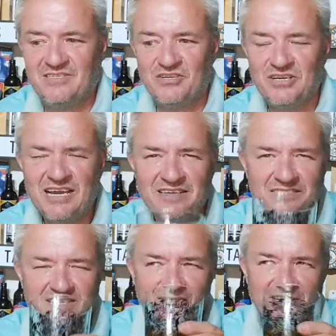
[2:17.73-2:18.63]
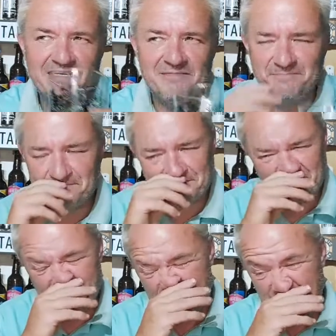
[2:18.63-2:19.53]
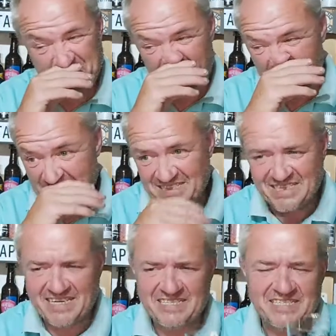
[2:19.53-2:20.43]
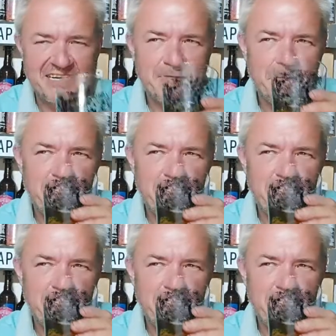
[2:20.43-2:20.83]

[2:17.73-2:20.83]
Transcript: So yeah, definitely can taste it.